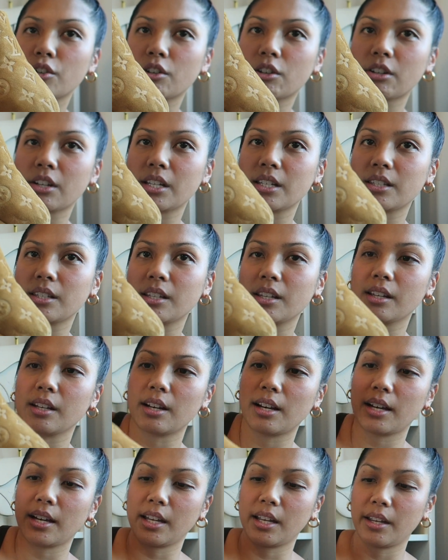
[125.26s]
creasing,
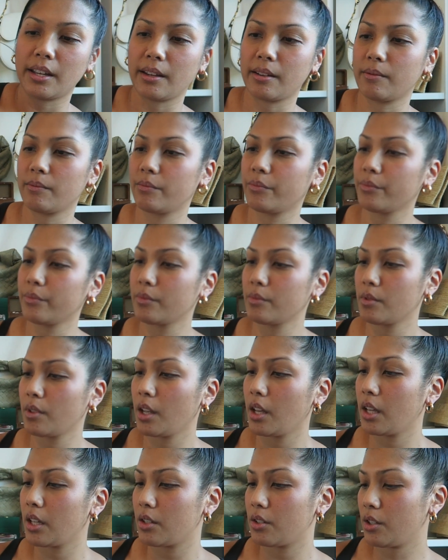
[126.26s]
I
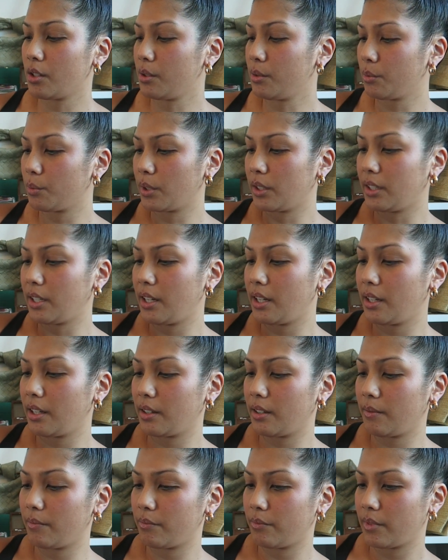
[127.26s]
don't
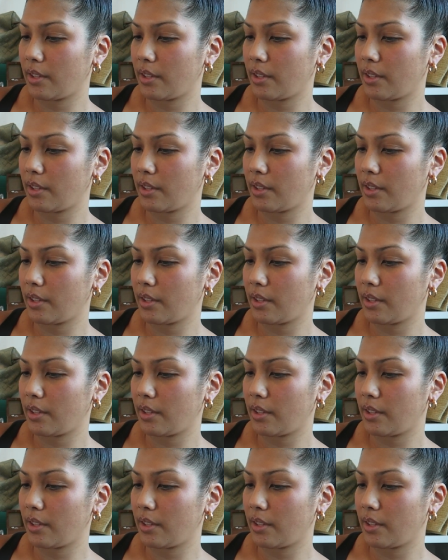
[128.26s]
really